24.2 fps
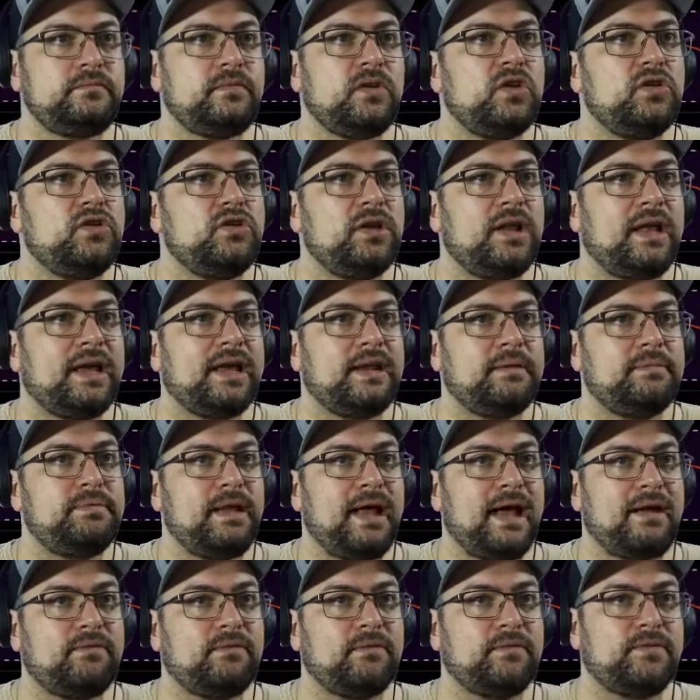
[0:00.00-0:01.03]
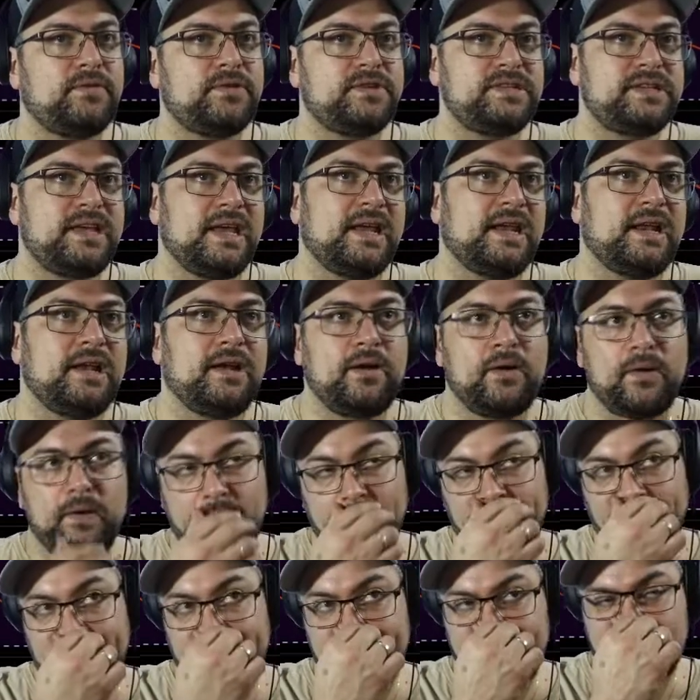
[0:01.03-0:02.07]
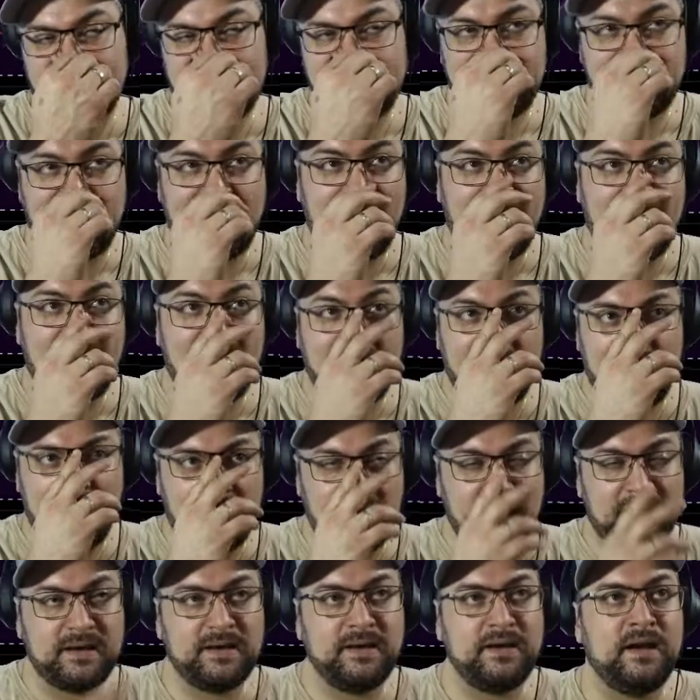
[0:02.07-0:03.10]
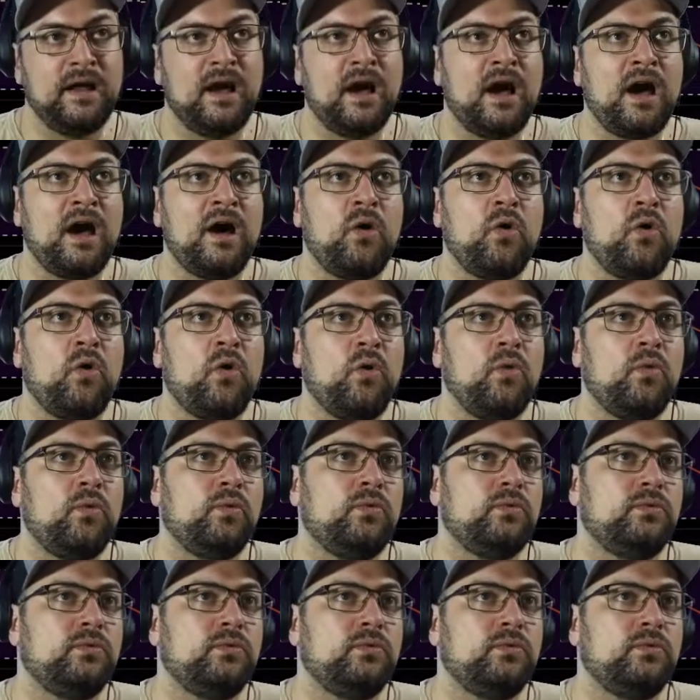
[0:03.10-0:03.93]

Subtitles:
Do you like any platform for staking and earning interest? No.